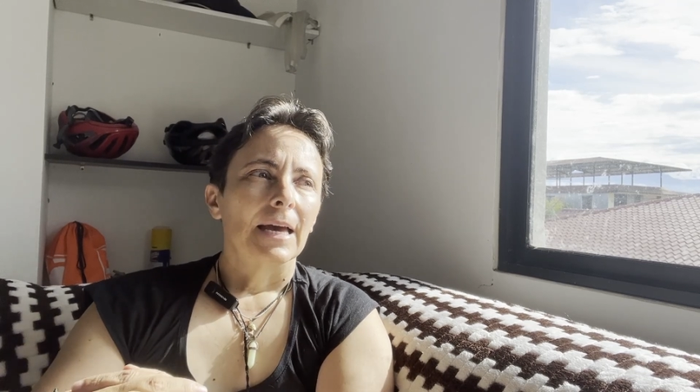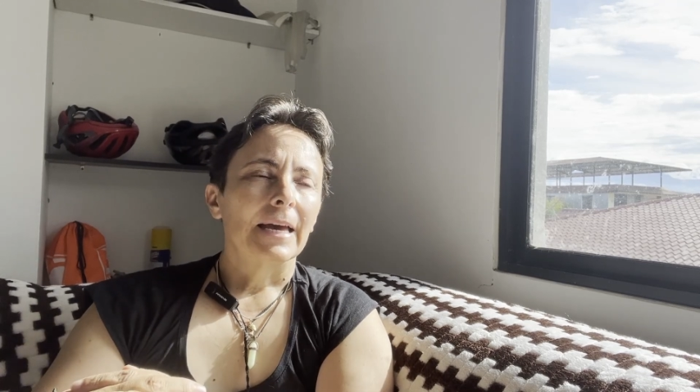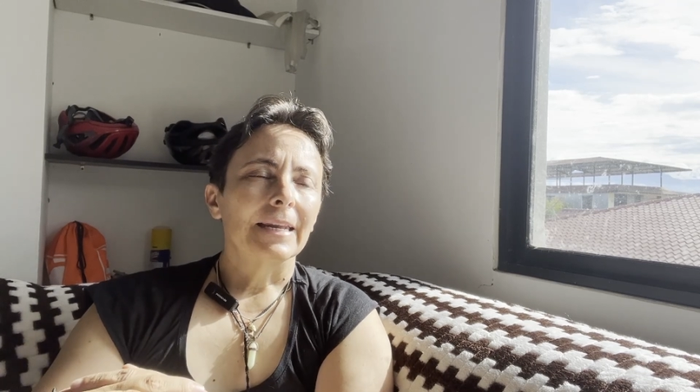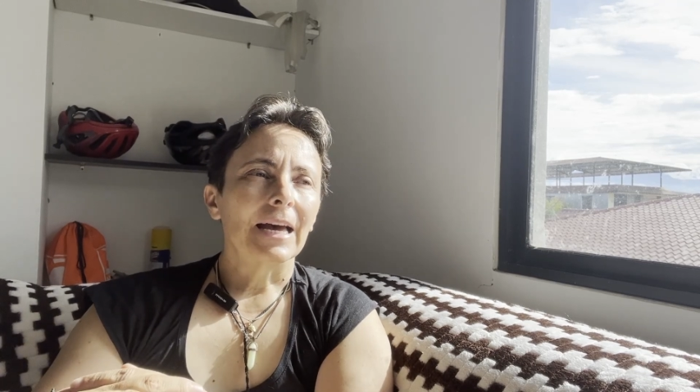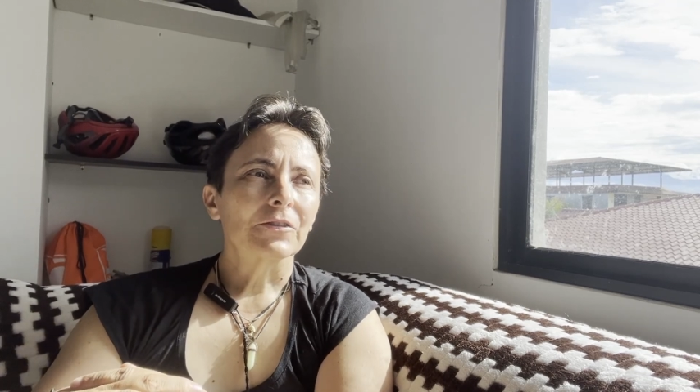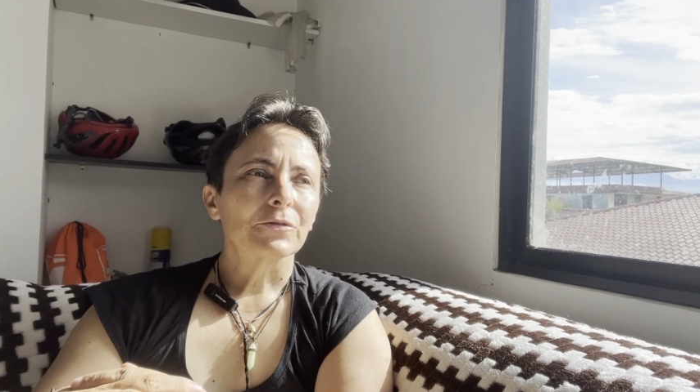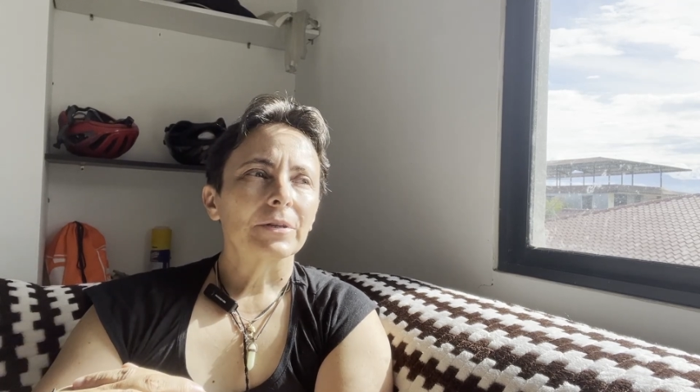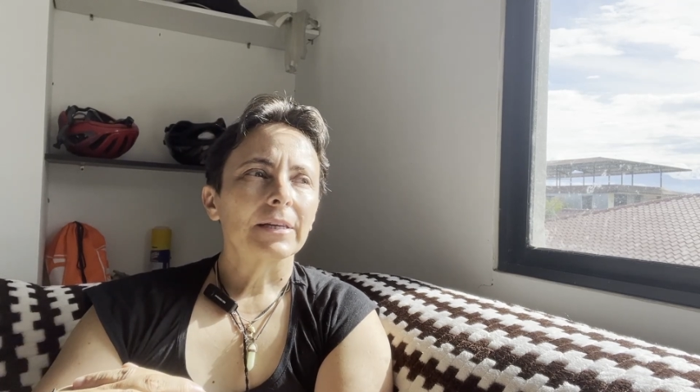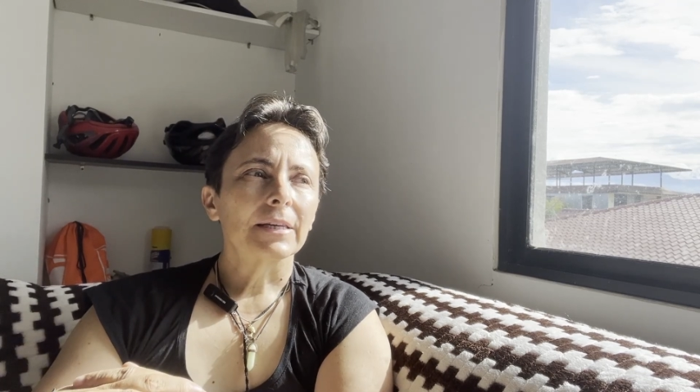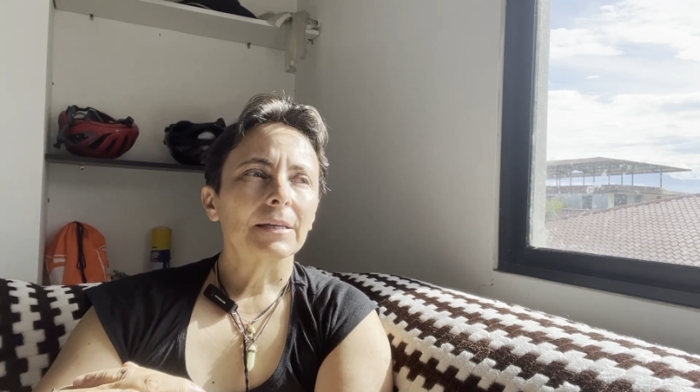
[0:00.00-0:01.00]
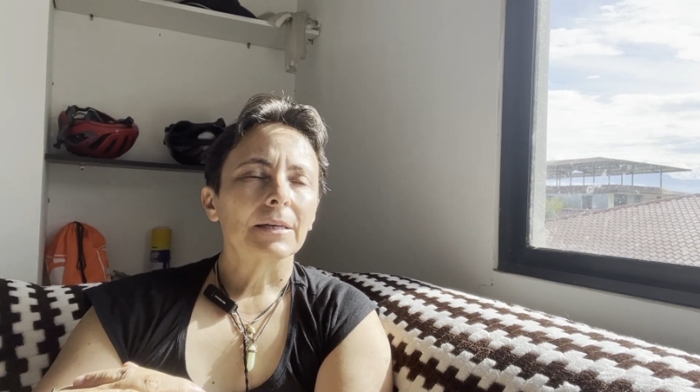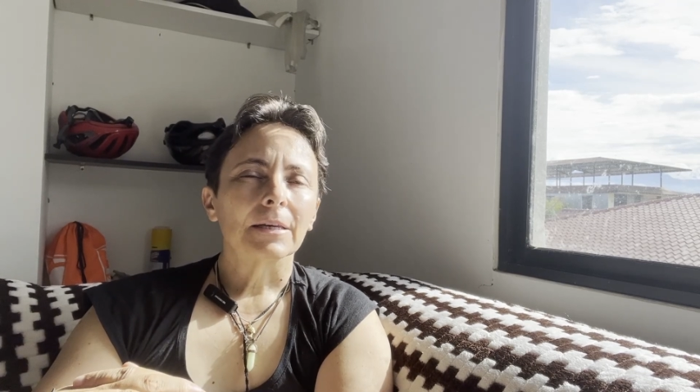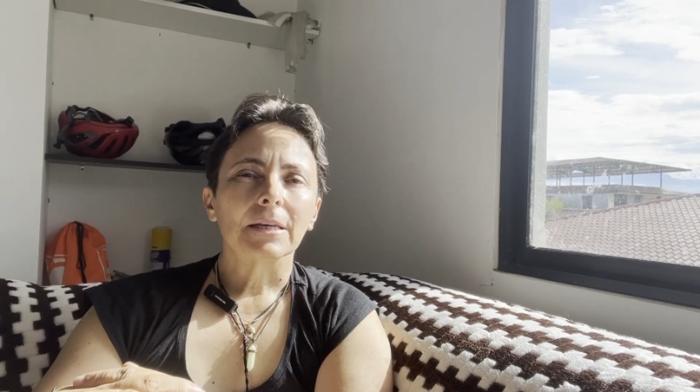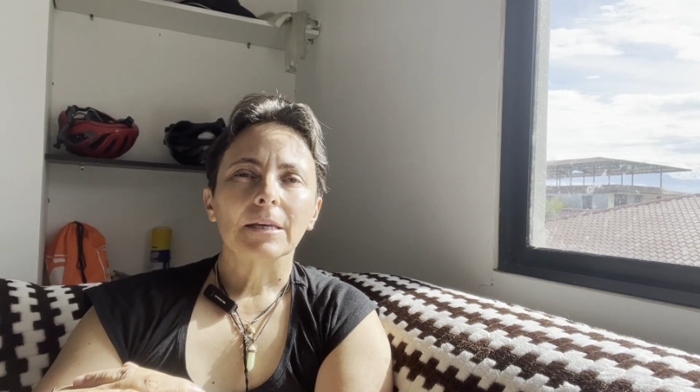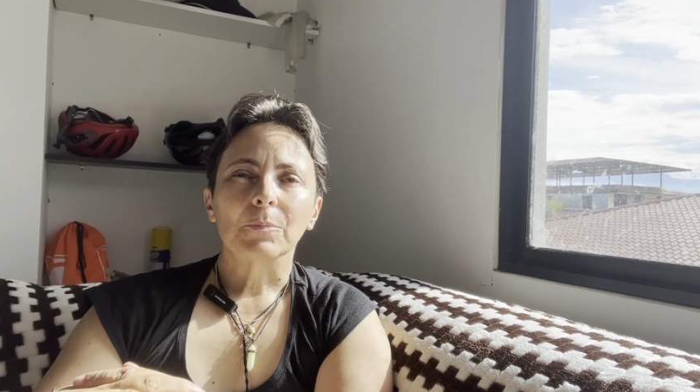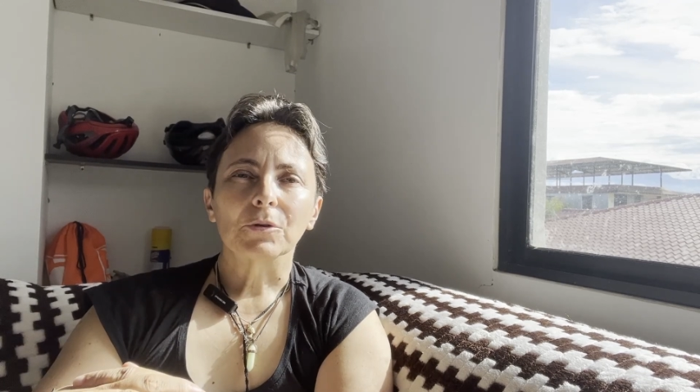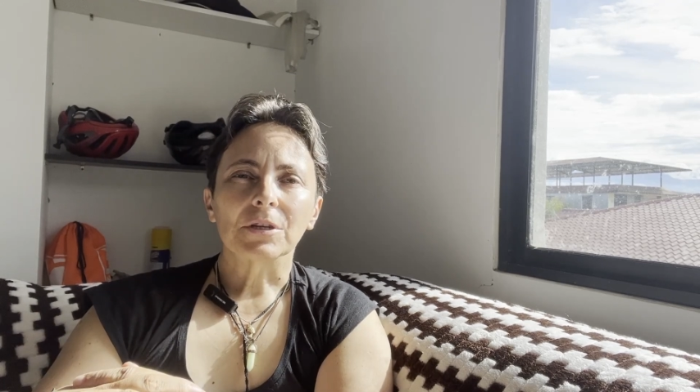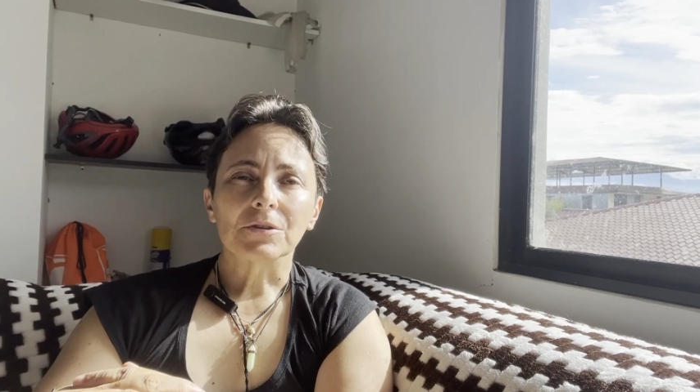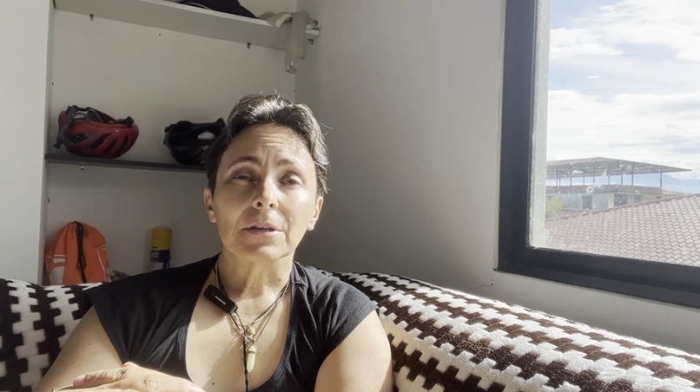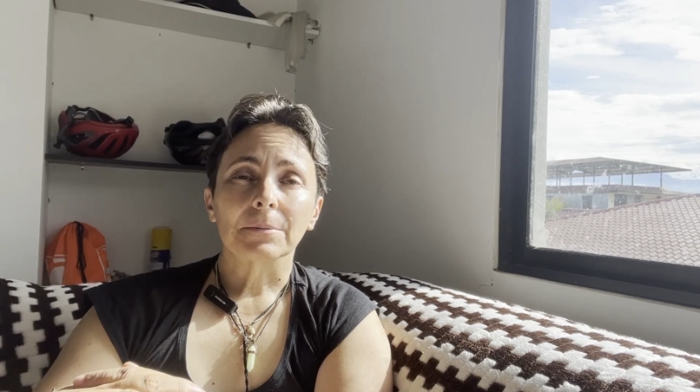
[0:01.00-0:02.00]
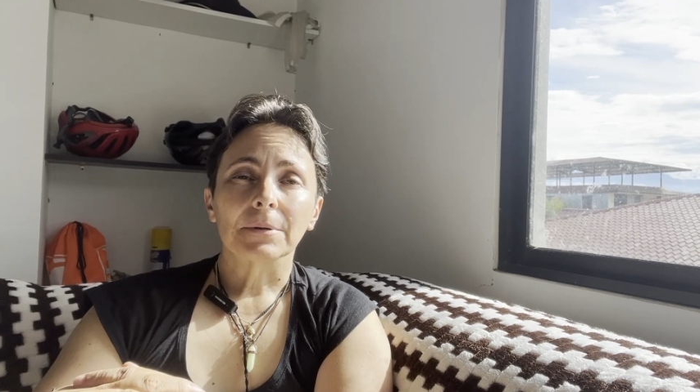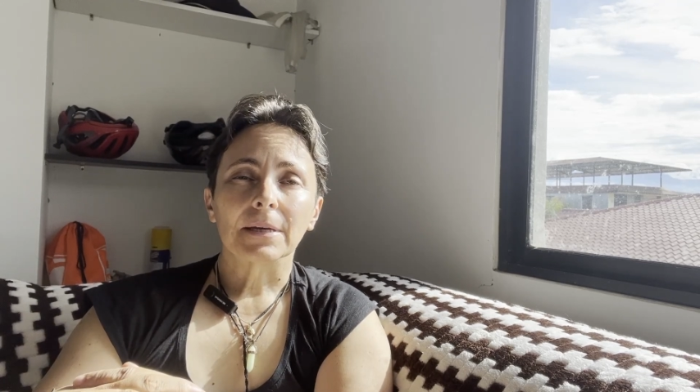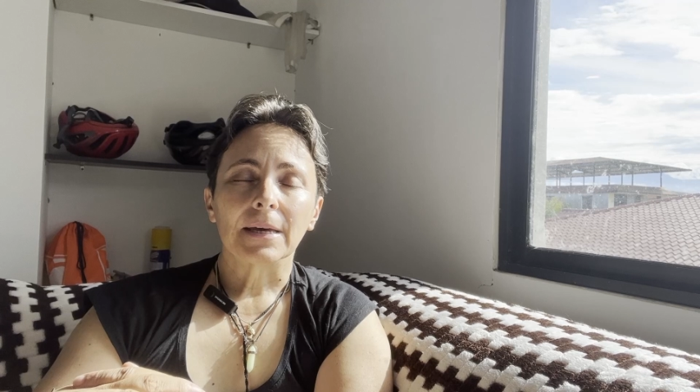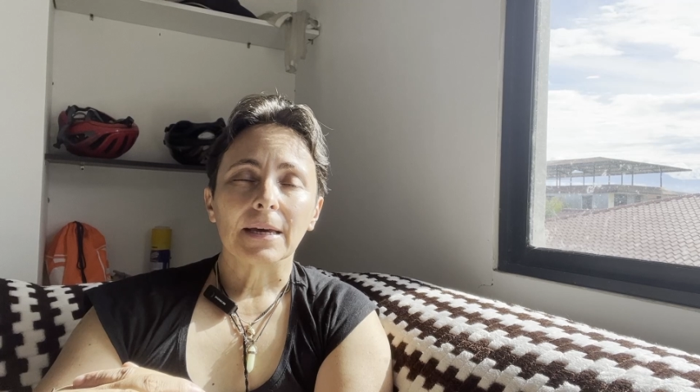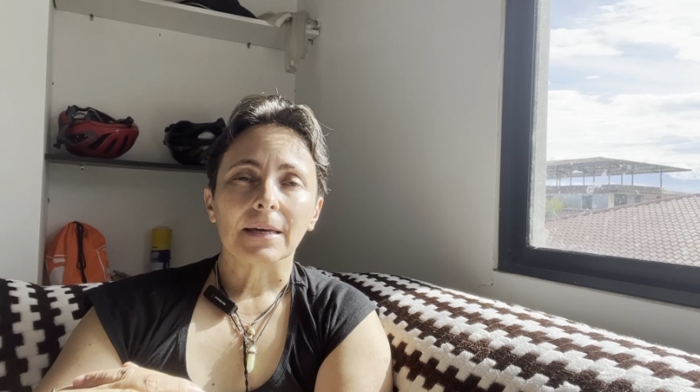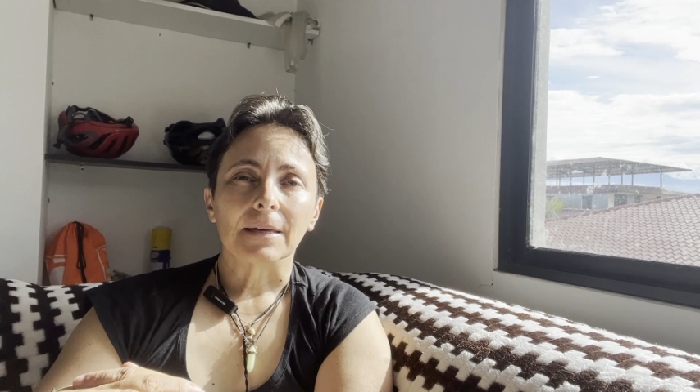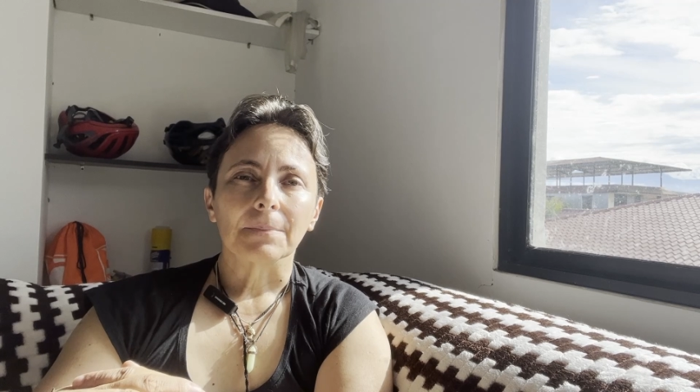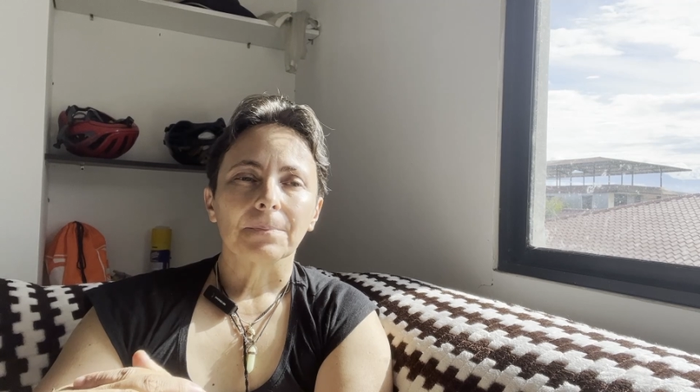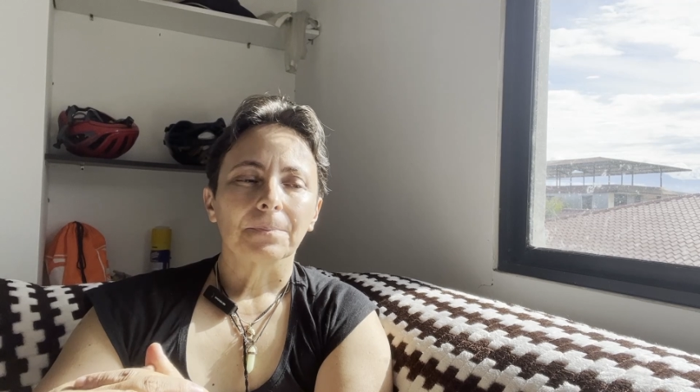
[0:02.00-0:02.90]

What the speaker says: and actually potentially being gay.